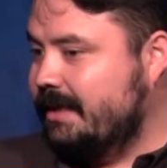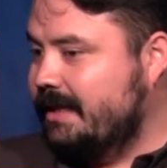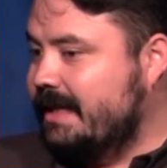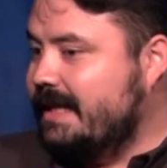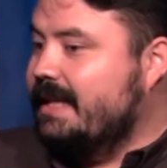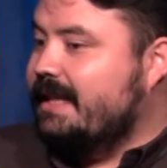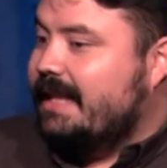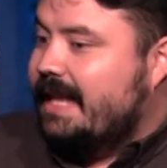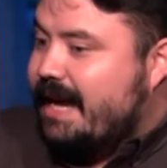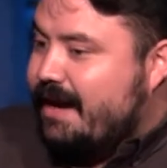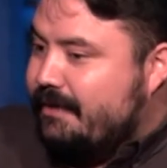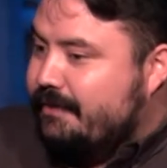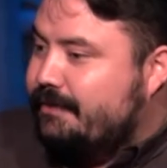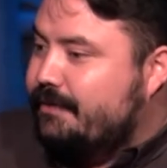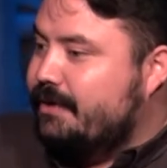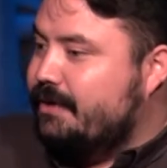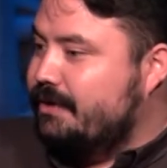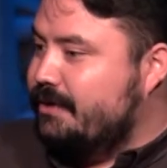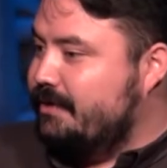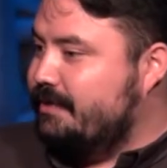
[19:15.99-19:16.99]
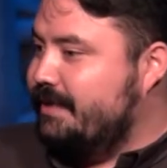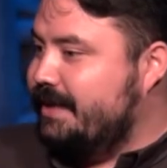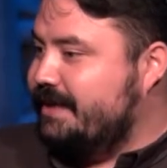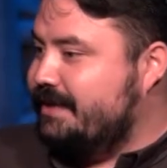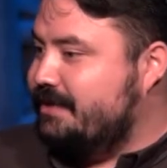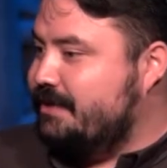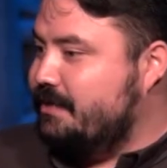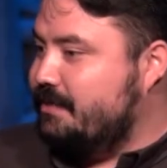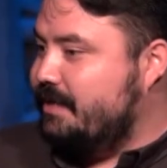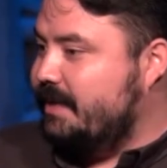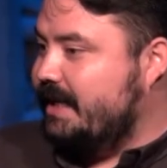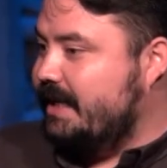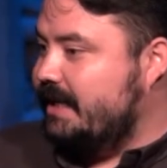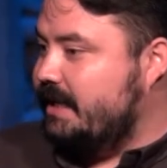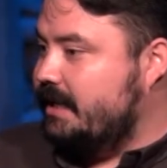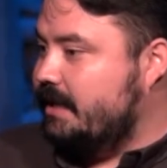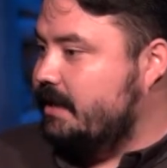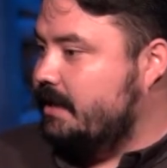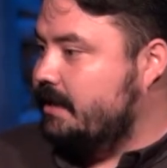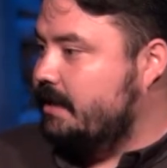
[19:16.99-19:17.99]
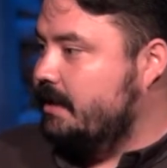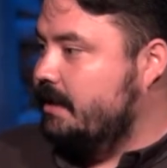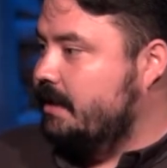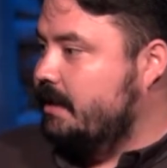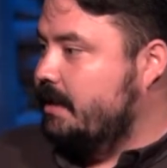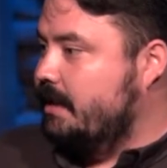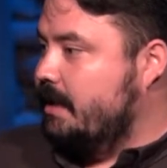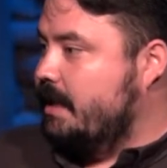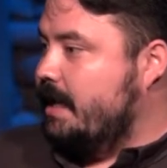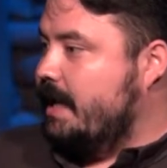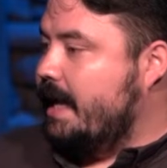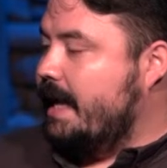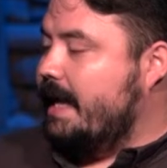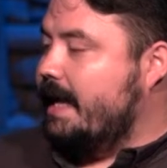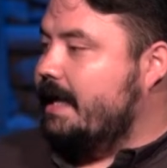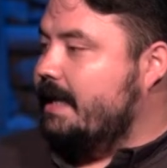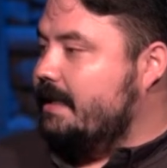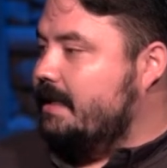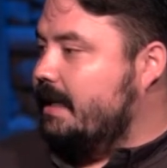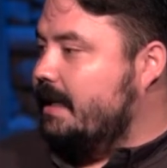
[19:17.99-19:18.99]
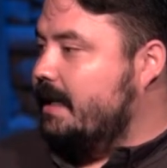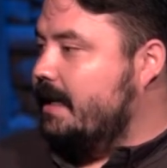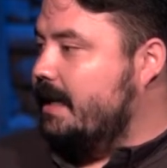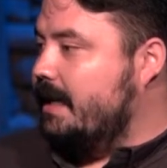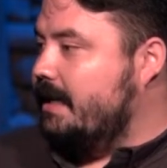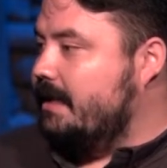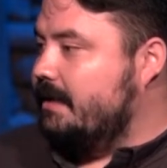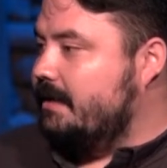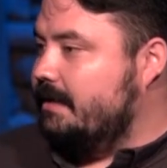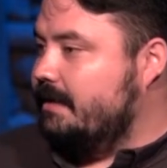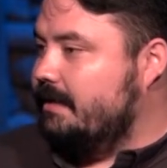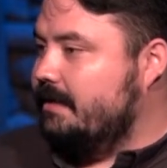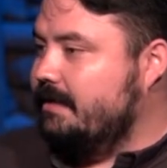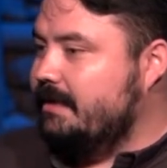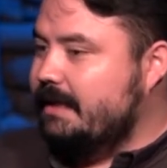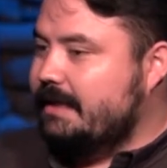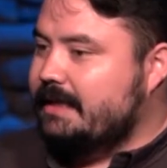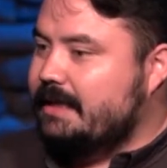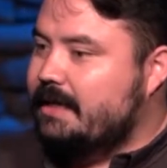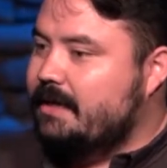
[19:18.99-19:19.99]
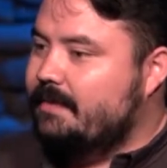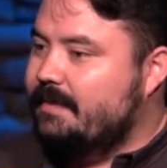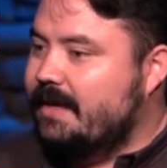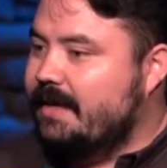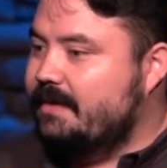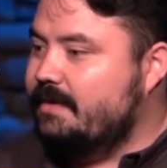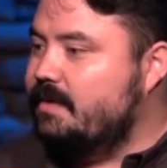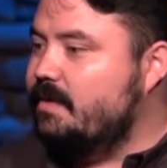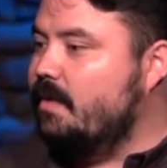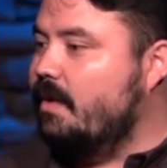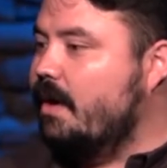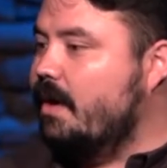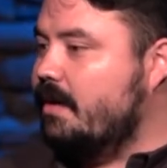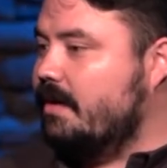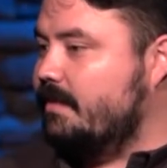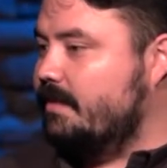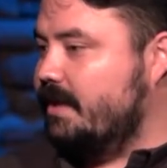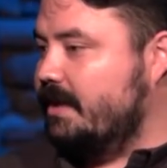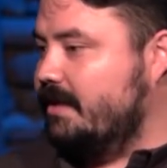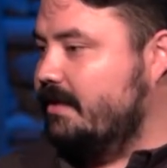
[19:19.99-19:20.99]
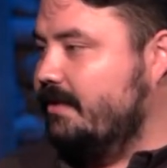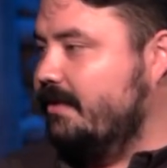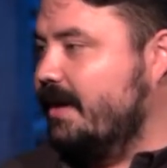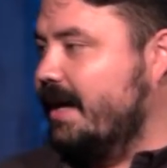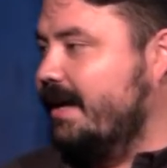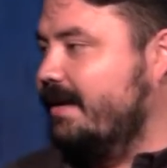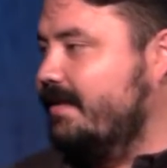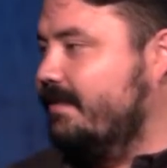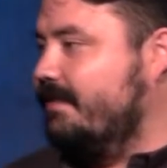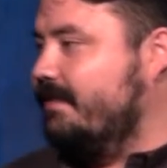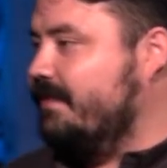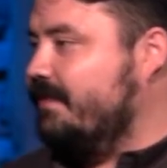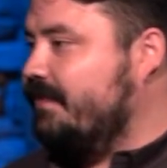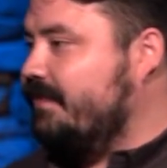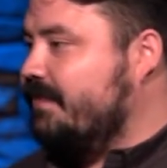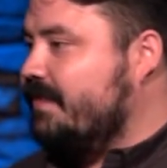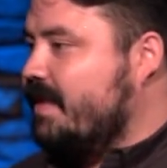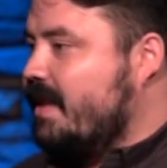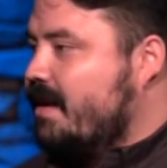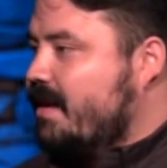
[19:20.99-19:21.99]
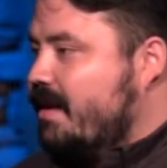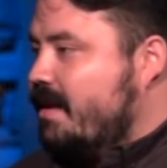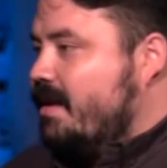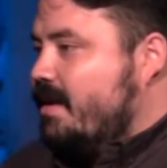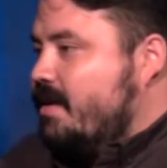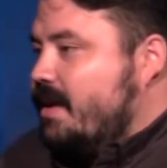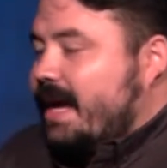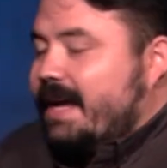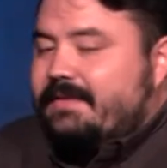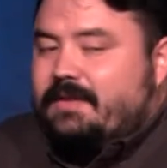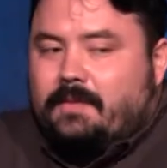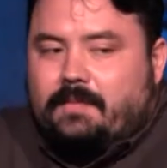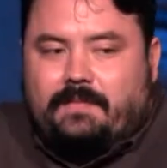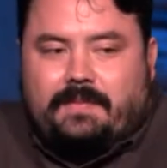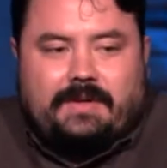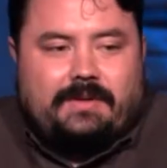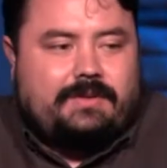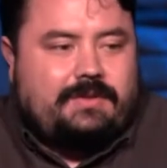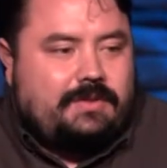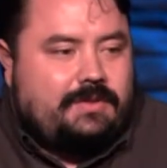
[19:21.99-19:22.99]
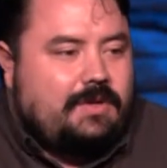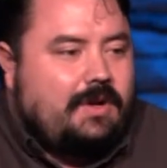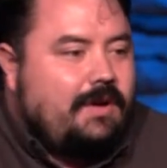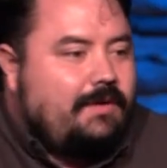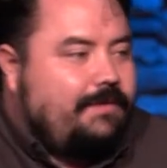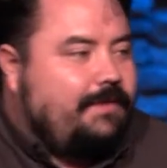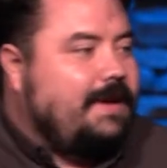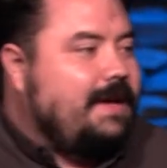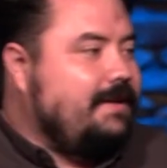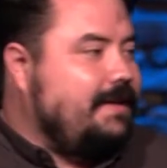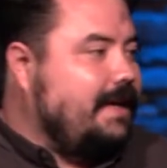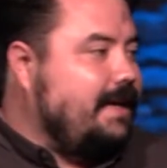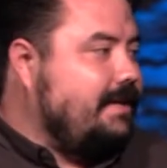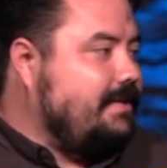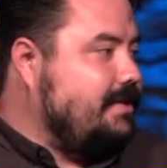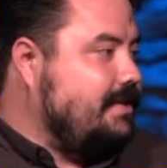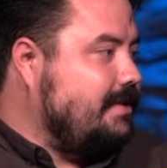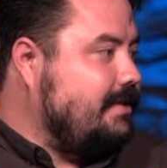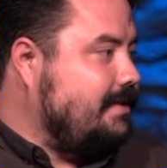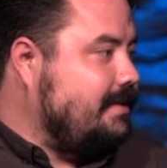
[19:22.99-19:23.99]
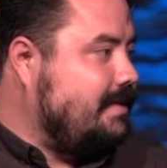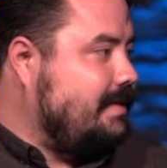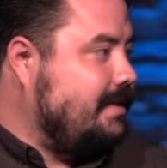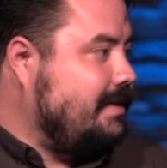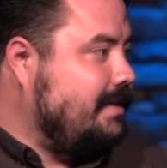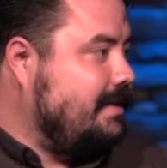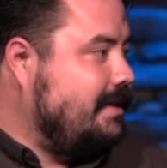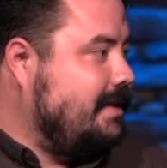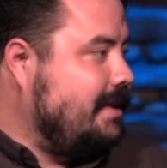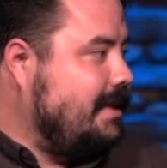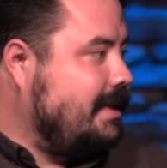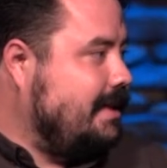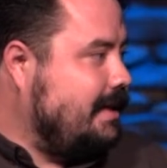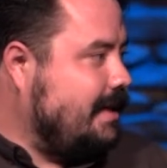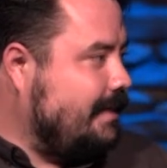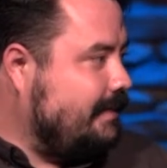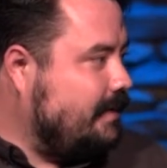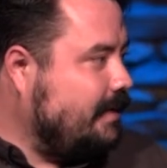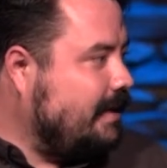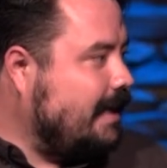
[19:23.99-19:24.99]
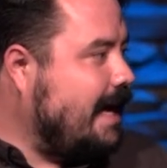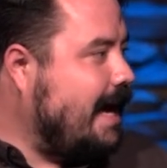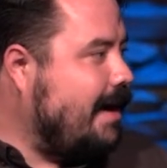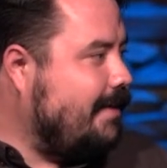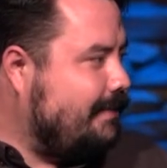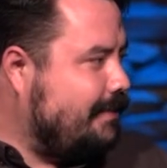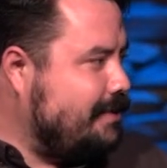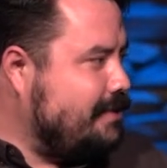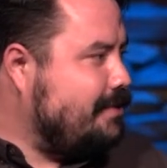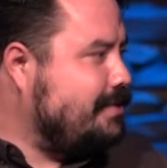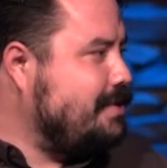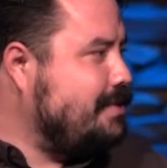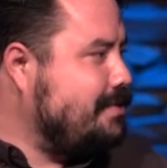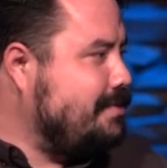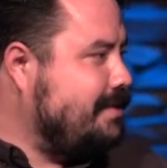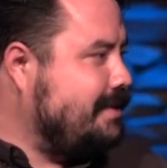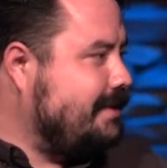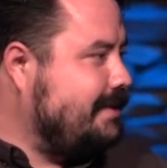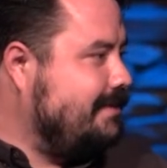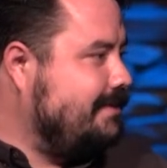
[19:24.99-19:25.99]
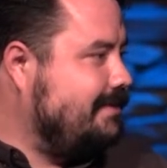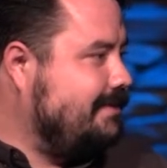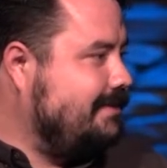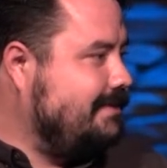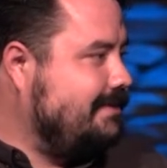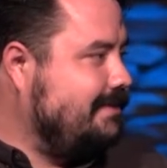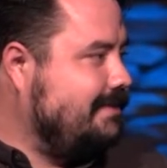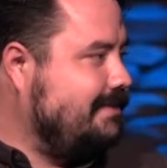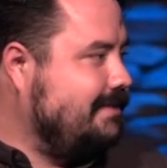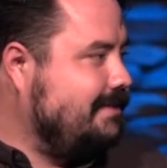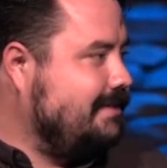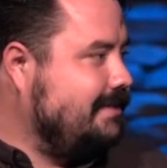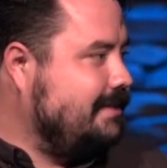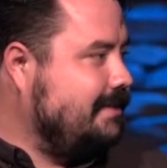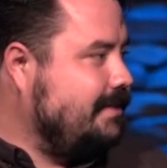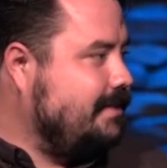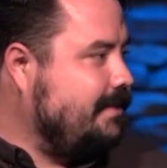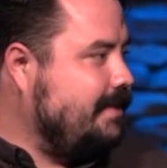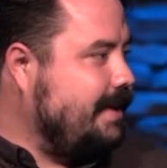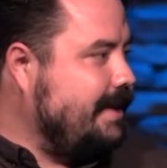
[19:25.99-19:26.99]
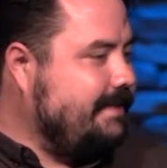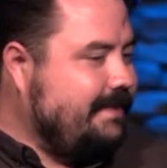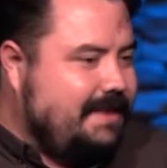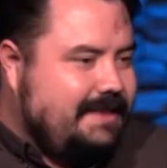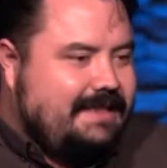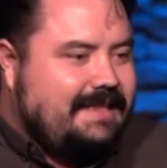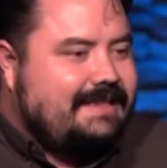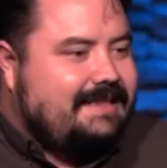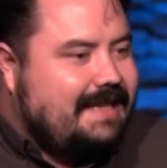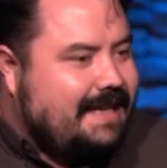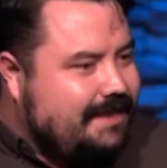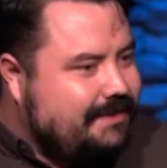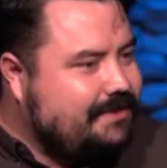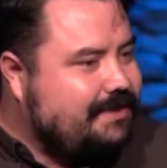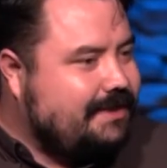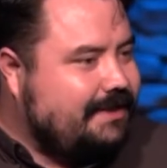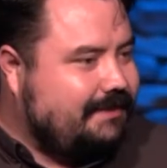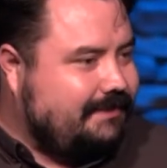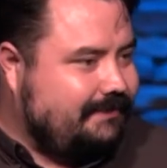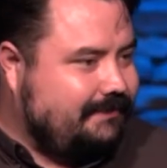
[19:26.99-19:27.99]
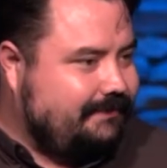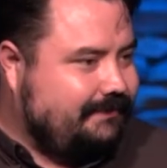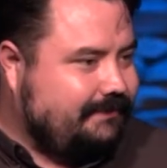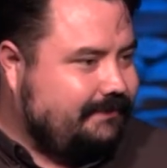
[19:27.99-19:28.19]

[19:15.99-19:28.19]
he allowed for a little bit of stupidity and didn't come down too hard on me, right? You have to build strong foundations. You have to allow for stupid, right? It's a tension.